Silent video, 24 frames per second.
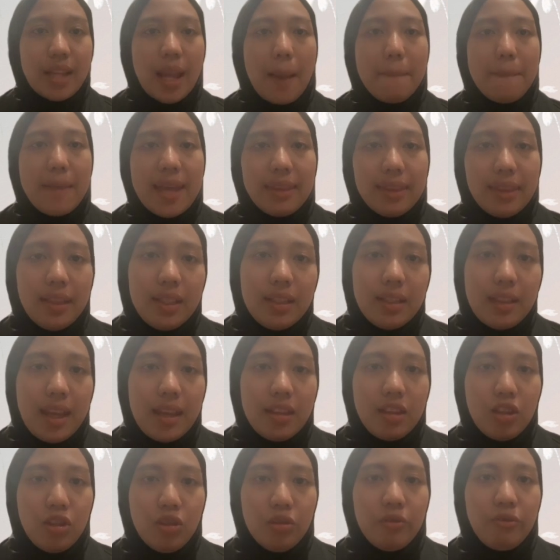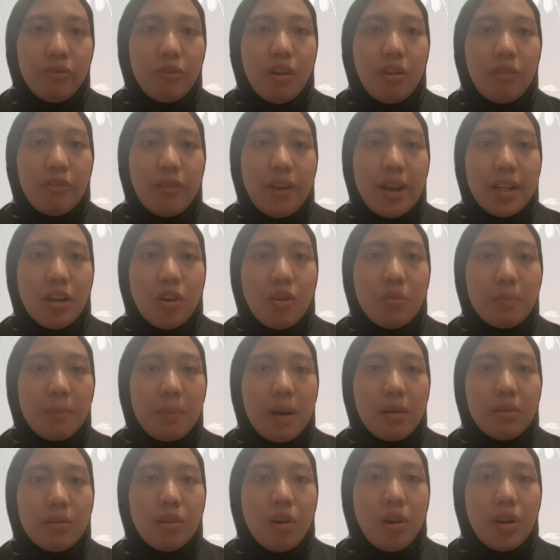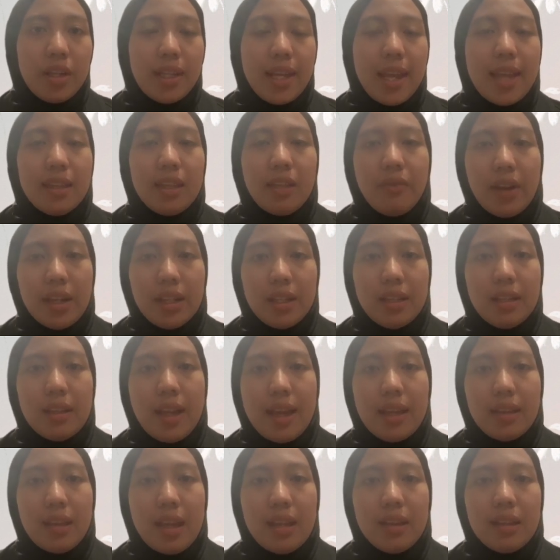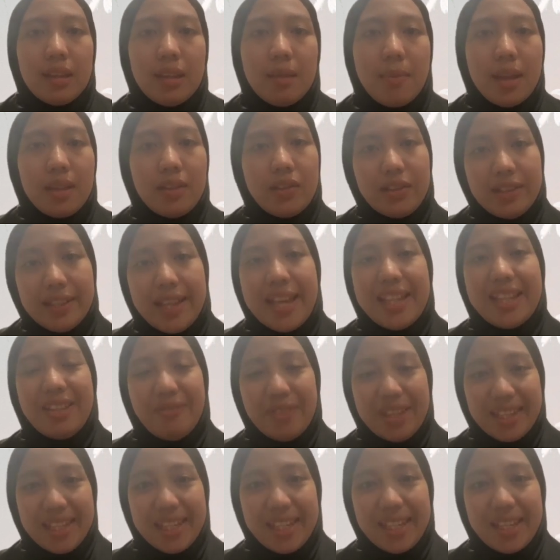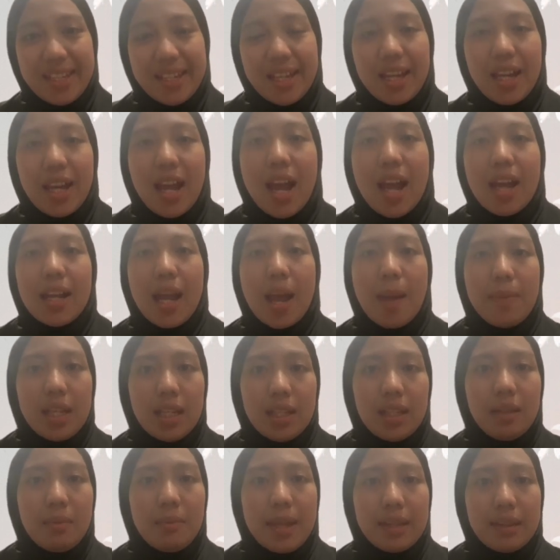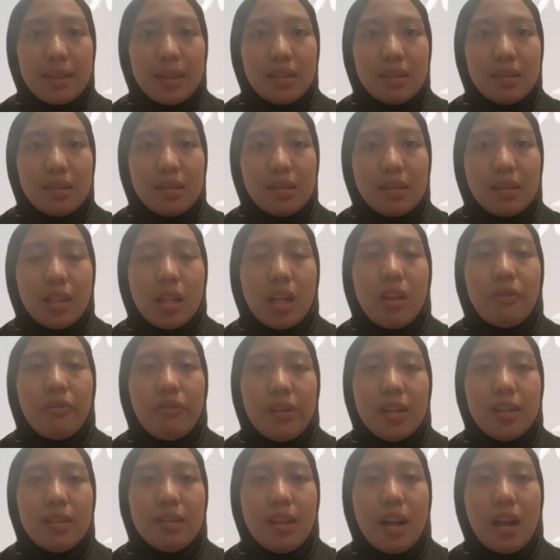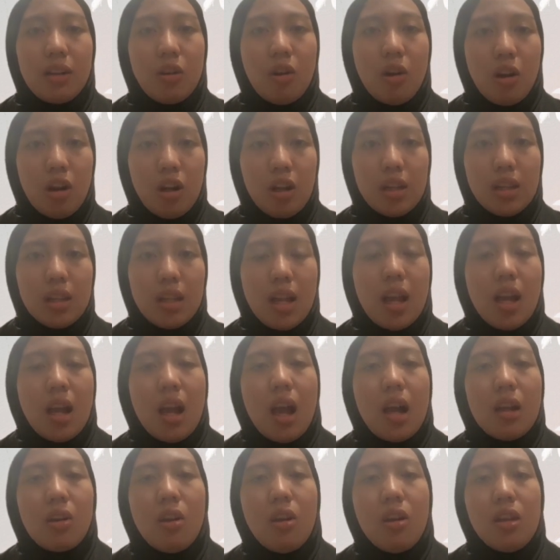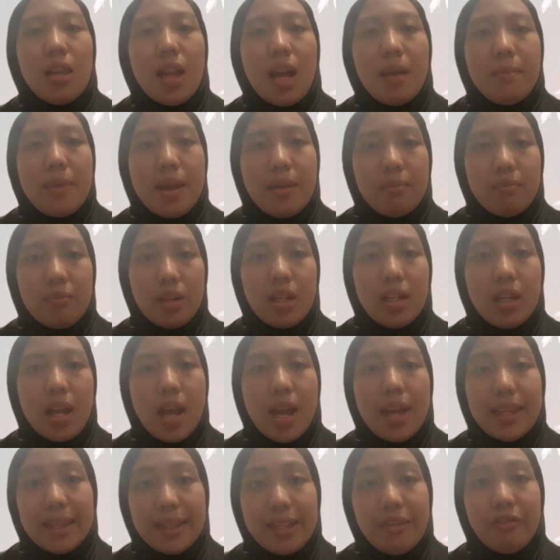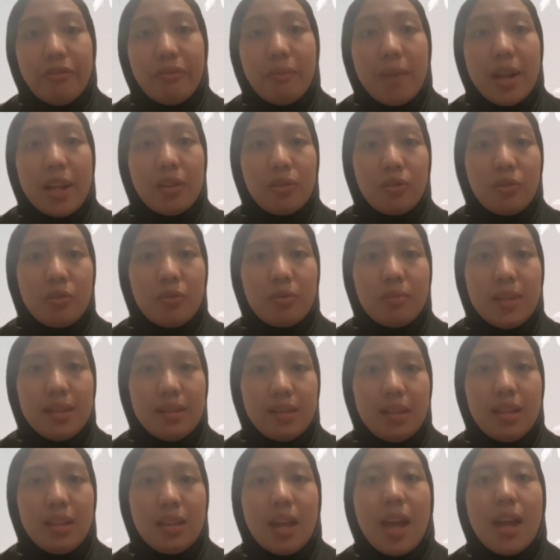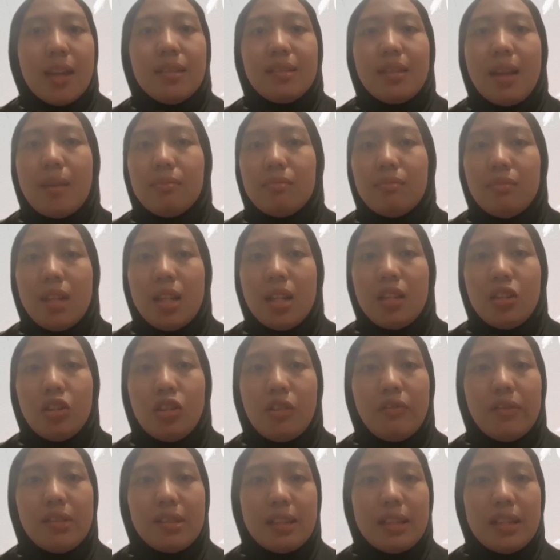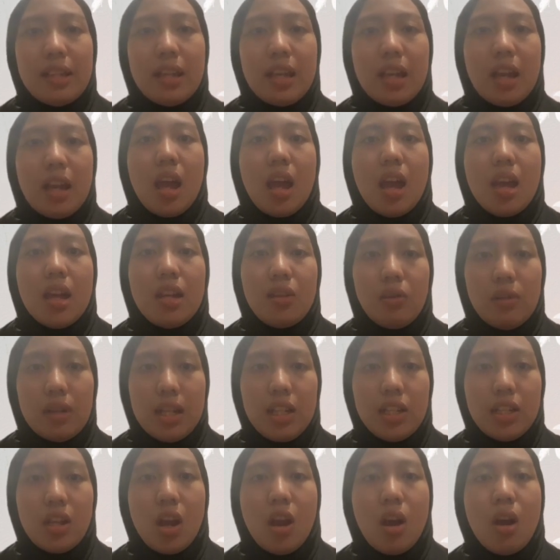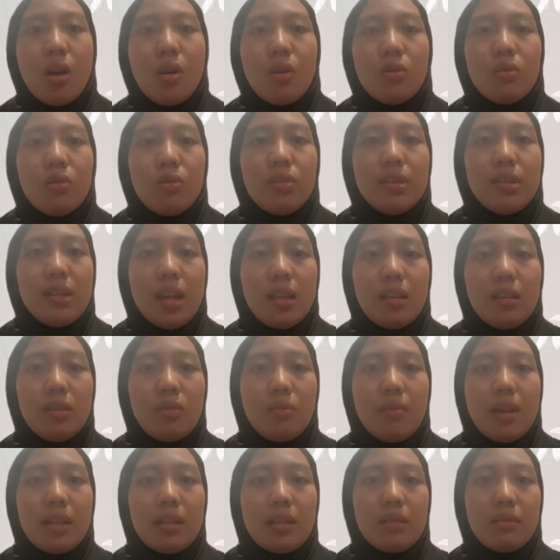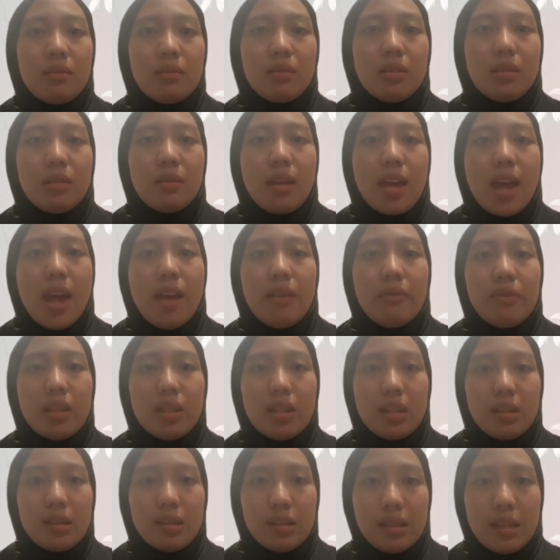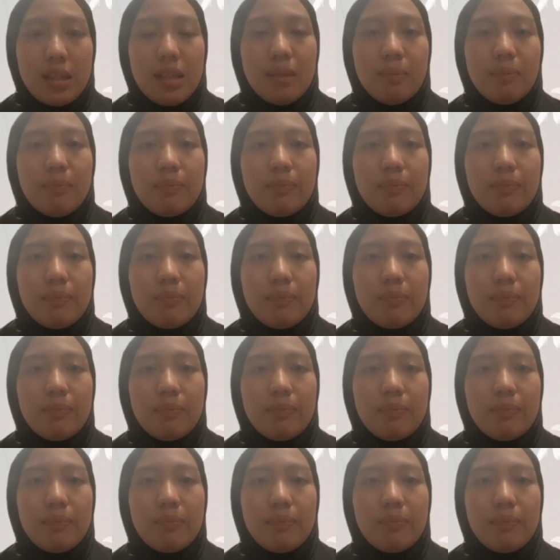Method that used for find compound on antifungal and antibacterial activity. Chemical methods. First, alcohol. Alcohol are membrane-active microbicides, something universally acknowledged, whose antimicrobial efficacy.